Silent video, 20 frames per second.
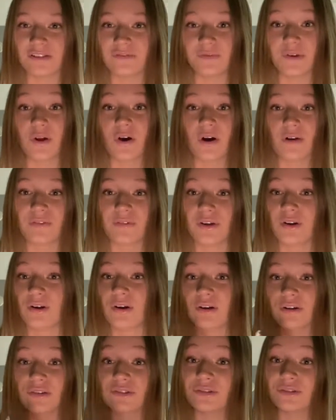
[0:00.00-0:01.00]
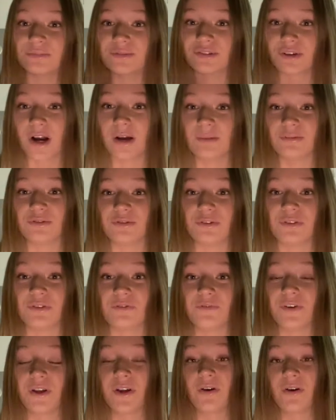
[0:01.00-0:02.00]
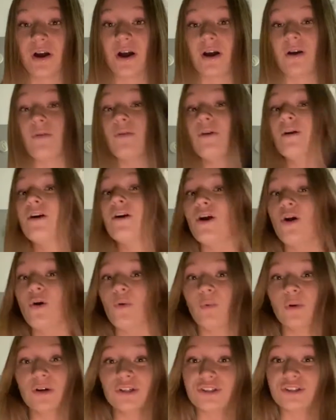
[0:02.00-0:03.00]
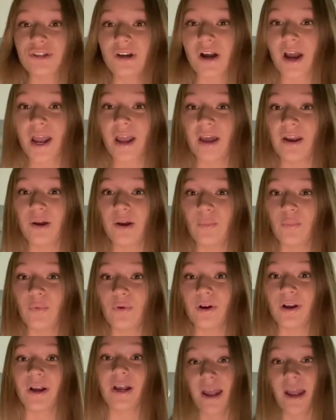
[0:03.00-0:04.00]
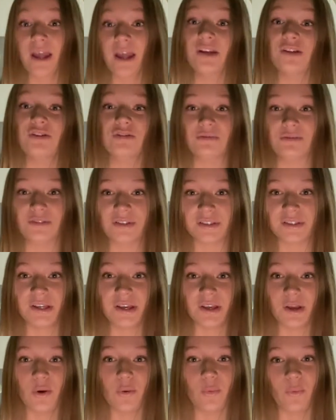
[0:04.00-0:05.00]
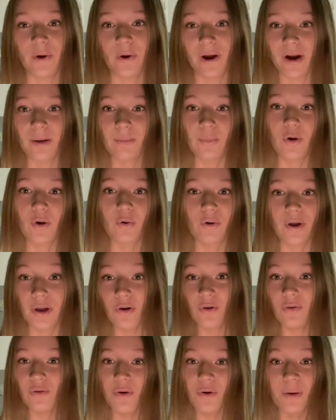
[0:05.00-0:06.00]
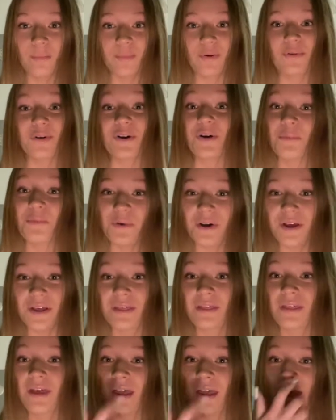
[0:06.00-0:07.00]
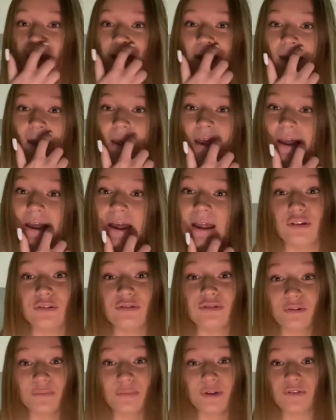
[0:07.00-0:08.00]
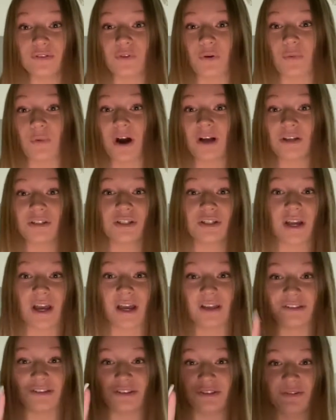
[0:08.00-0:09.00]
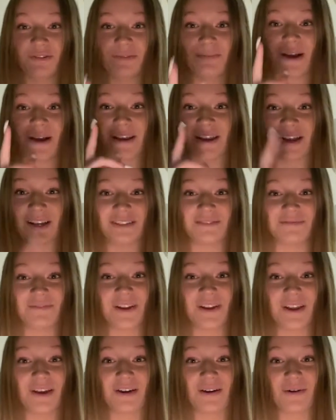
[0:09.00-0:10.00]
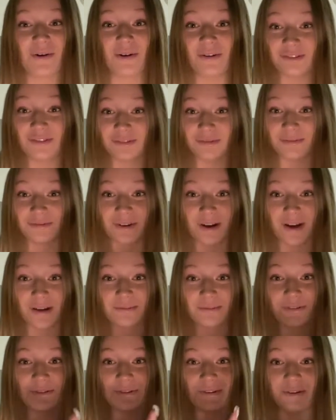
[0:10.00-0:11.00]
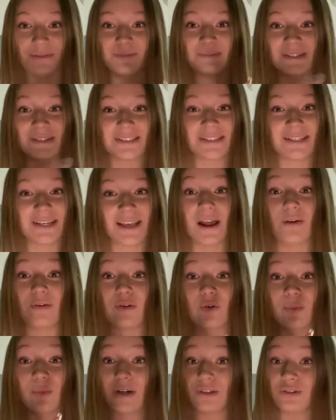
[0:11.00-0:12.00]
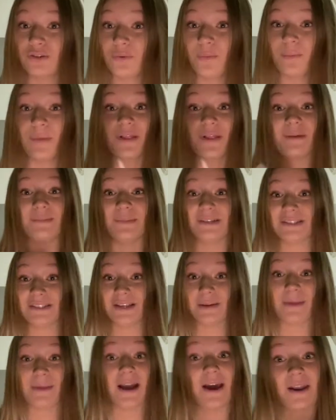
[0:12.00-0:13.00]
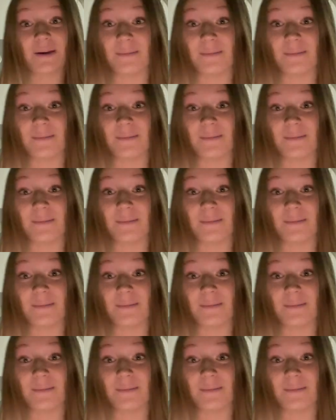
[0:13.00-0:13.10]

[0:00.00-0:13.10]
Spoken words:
video off here. Go subscribe so you figure out what shirt I end up wearing and to see where I'm going, who I'm going with. And thank you so much for watching. I'll see you in my next video. Go subscribe so you don't miss it. I don't know about you, but in the meantime, I got a